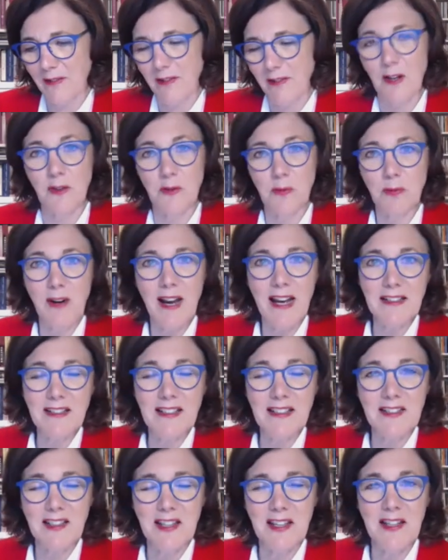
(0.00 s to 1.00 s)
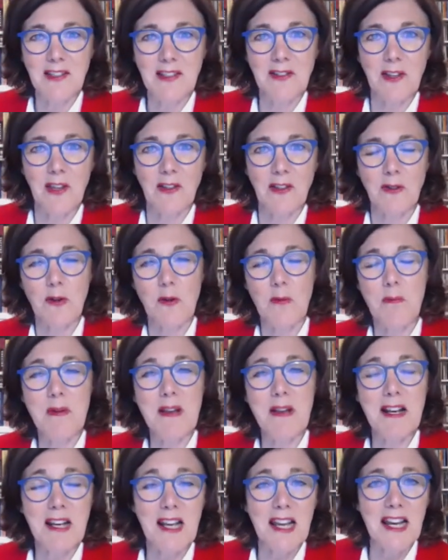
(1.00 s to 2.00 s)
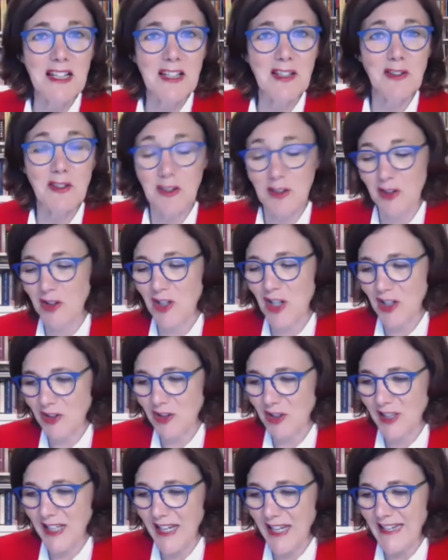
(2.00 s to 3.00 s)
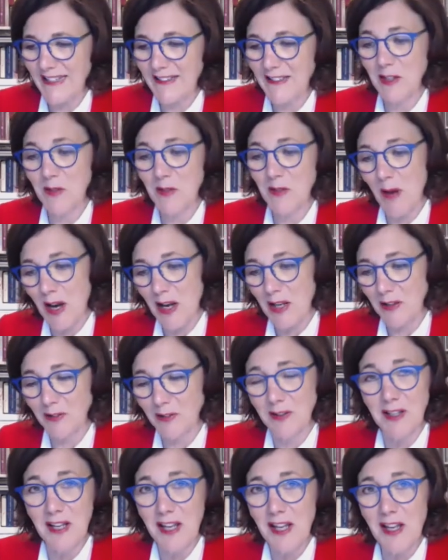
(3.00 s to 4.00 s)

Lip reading: those practices that are a bit like the Cheshire Cat's smile,